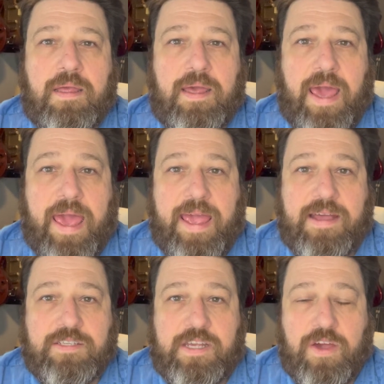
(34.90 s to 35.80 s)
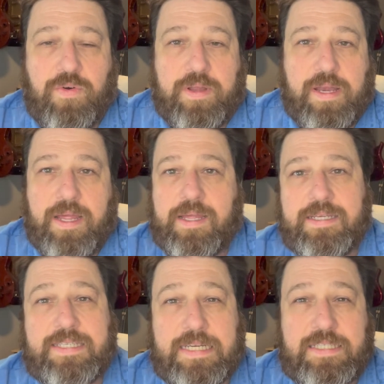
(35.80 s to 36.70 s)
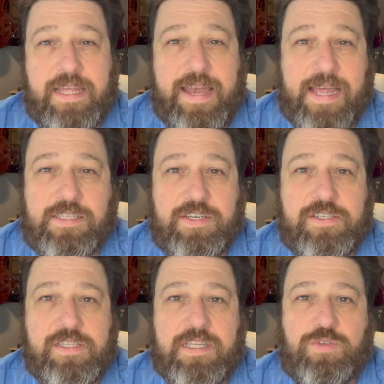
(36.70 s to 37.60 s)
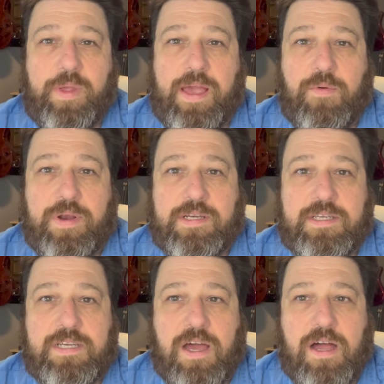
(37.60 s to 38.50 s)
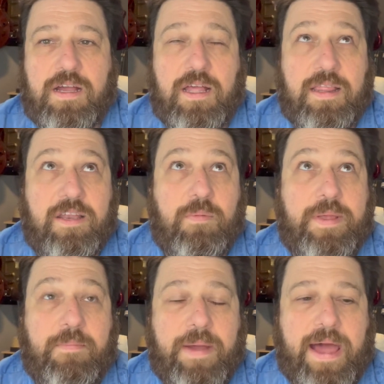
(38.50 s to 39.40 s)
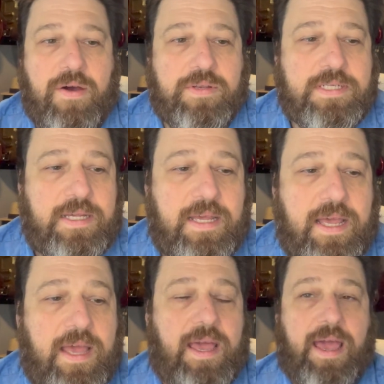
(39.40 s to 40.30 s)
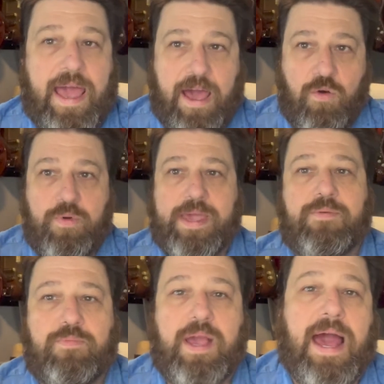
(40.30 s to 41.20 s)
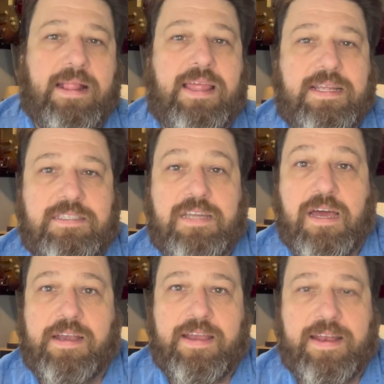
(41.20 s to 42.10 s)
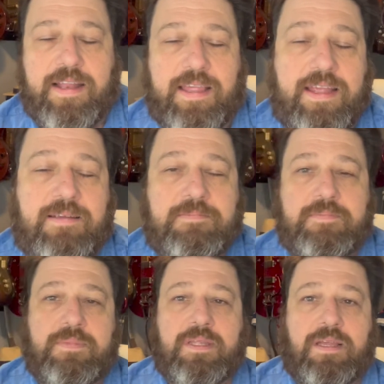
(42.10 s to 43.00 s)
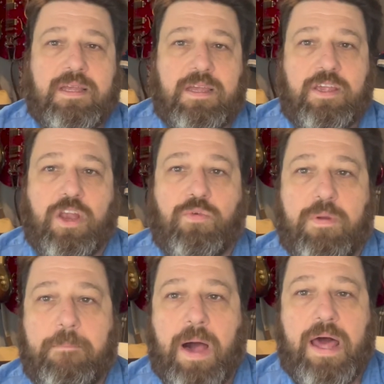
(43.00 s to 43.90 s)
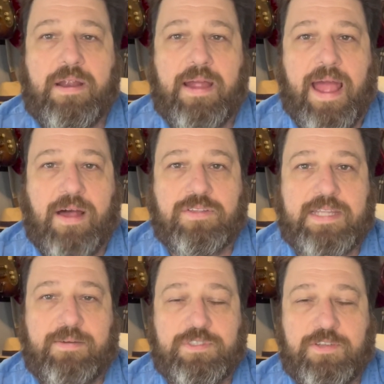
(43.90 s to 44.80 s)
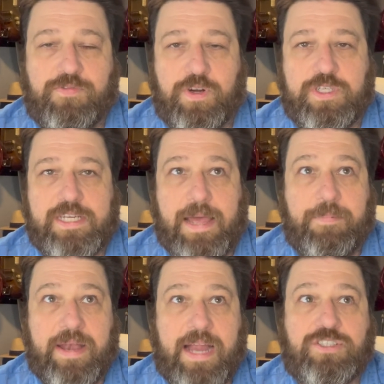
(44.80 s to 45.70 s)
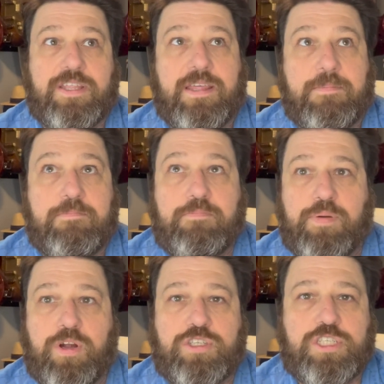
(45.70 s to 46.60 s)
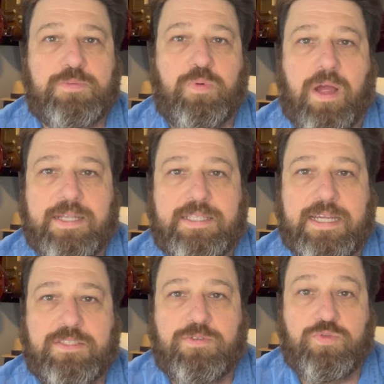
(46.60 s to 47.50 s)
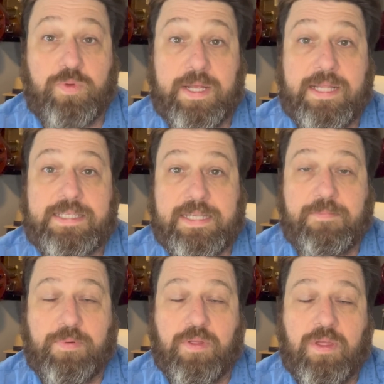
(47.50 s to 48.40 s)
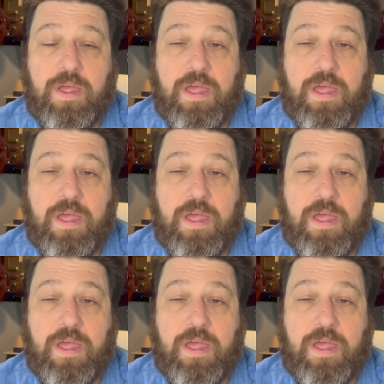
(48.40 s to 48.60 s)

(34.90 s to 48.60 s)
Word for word: Hey, how's it going? Ditch the Nesters. This week I wanted to talk a little bit about how we got things done in Italy. You know, we bought our house, that was the first step, and actually the purchase process was really simple.